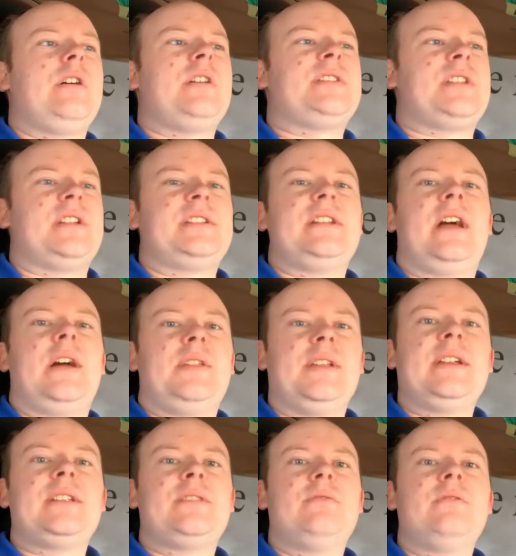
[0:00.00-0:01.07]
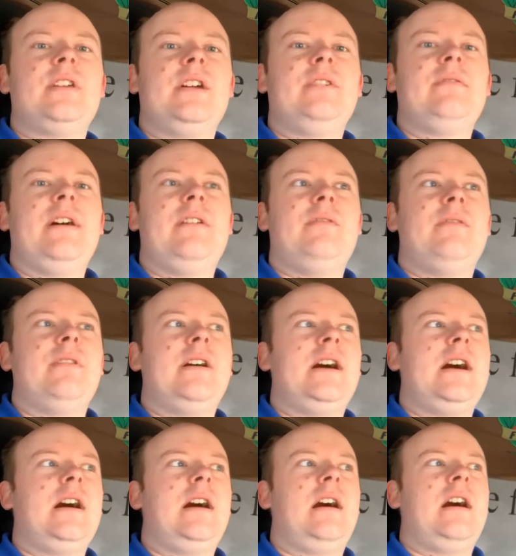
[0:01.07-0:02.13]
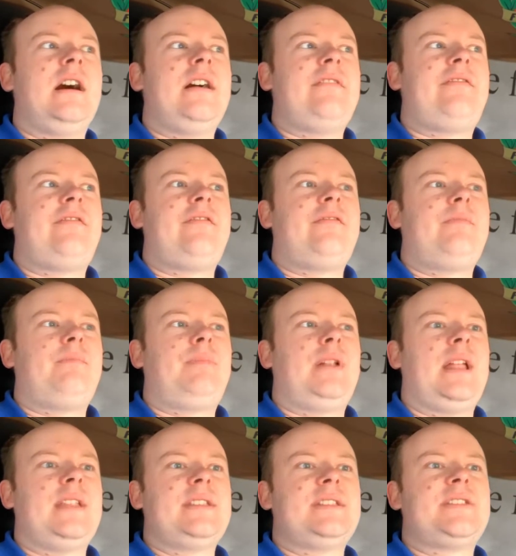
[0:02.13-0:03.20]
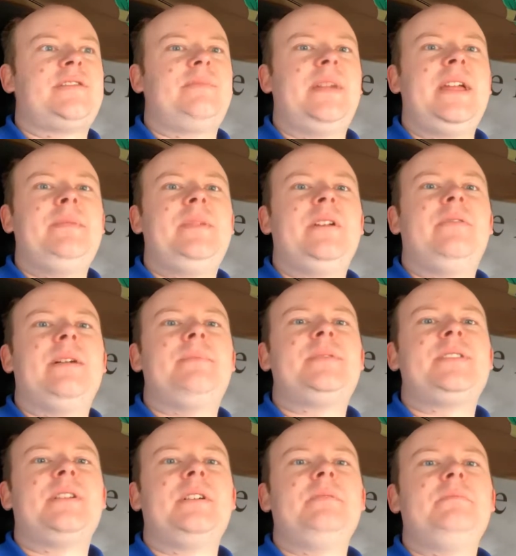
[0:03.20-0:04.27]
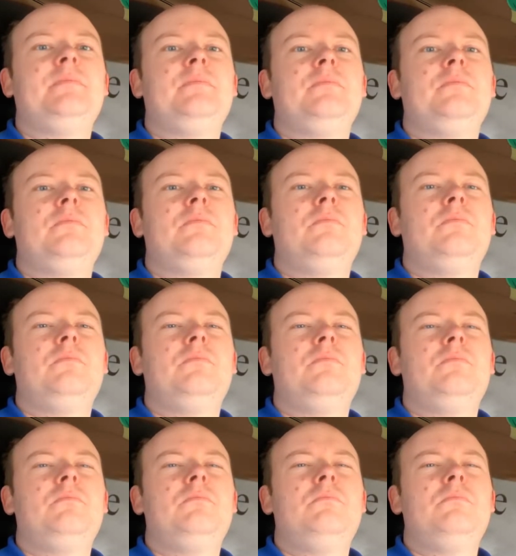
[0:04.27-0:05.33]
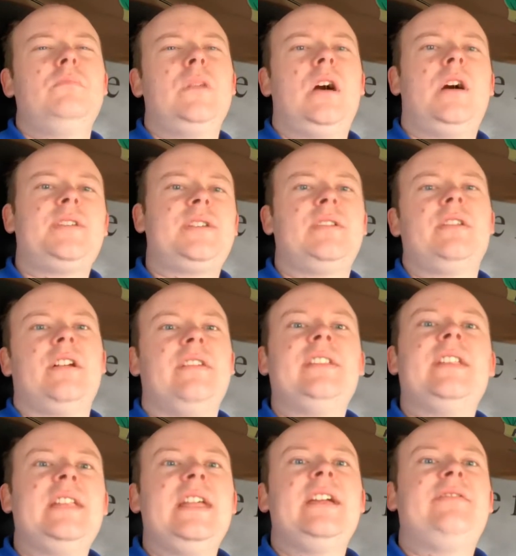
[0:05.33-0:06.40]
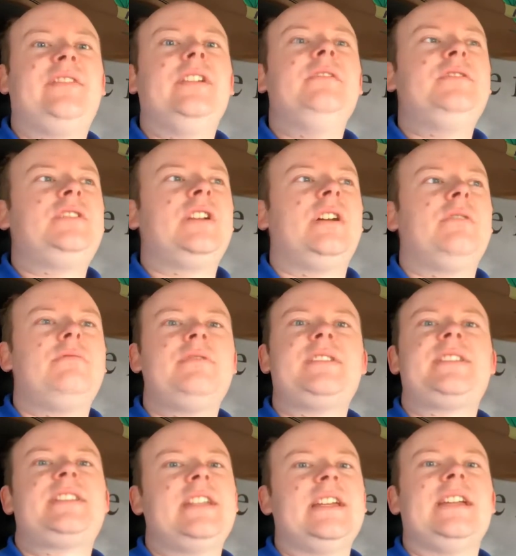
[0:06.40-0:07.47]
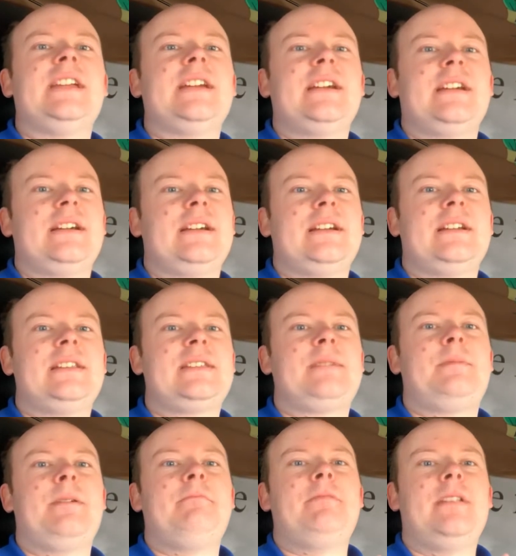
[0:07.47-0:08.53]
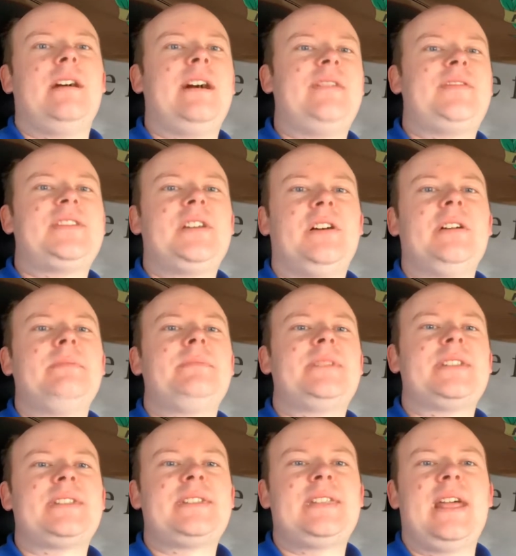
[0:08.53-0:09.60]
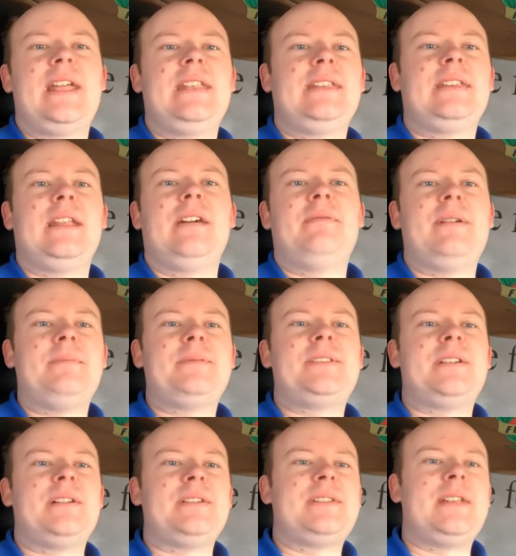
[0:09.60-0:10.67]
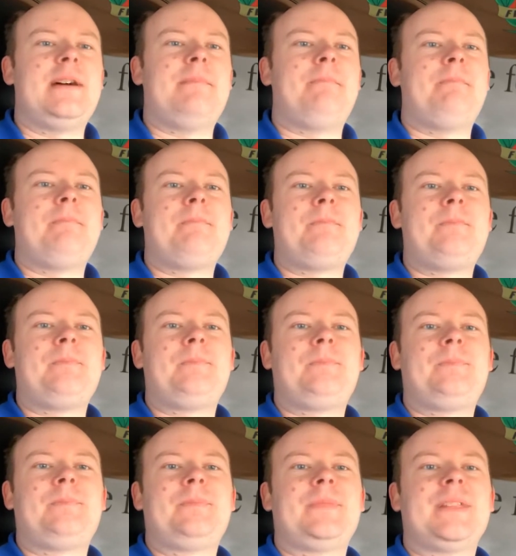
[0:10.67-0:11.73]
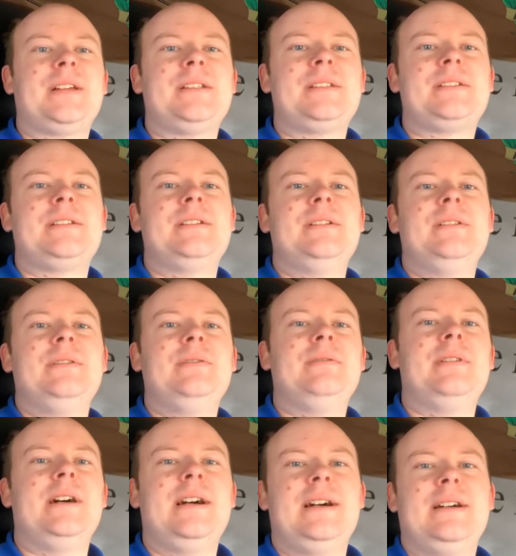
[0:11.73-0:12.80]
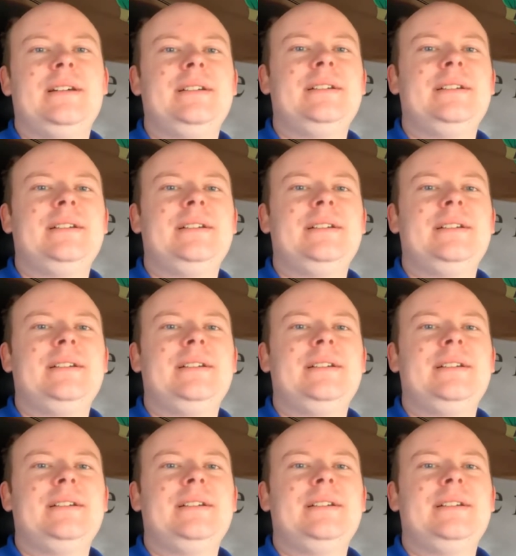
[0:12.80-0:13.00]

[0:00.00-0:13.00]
as I said, I think it's all going well. I have plans for maybe a website. I don't know, in the near future, we'll see. It's dependent on I have time to set a website up to